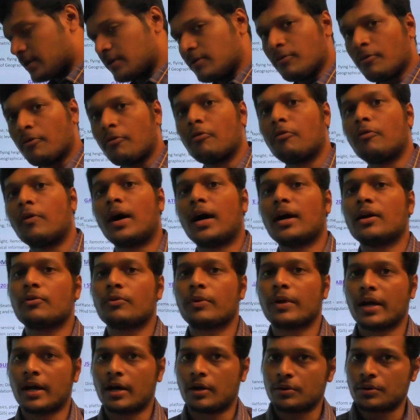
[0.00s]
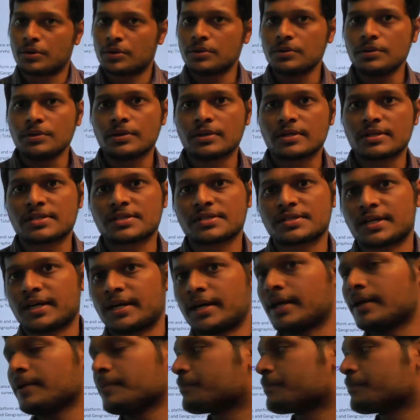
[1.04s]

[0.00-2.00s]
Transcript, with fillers: what we have to study.